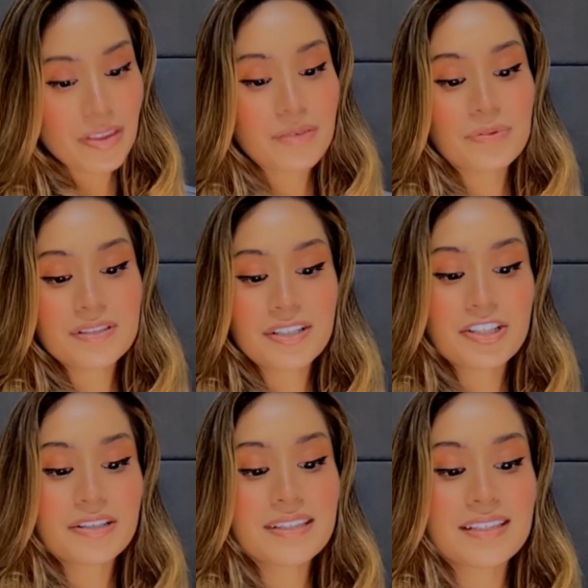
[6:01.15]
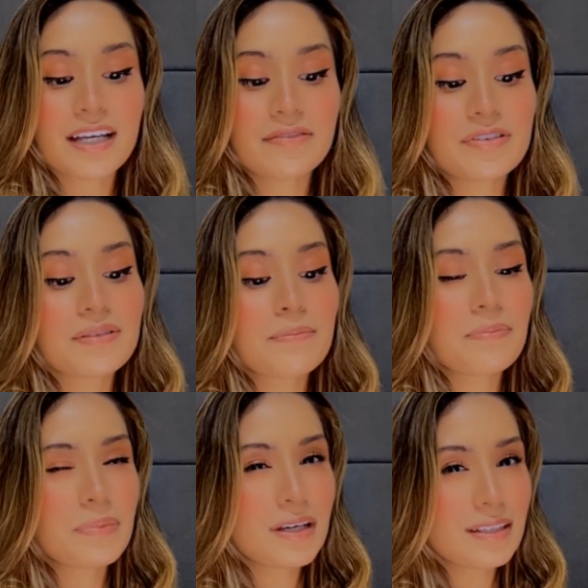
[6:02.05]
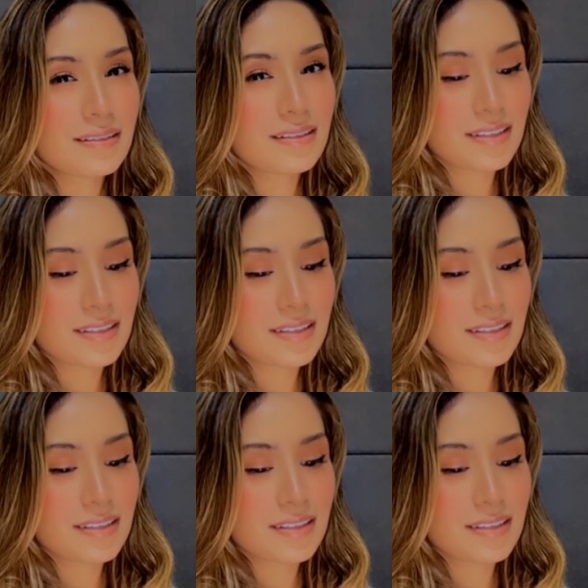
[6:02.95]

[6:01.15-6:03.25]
the procedure itself was a bit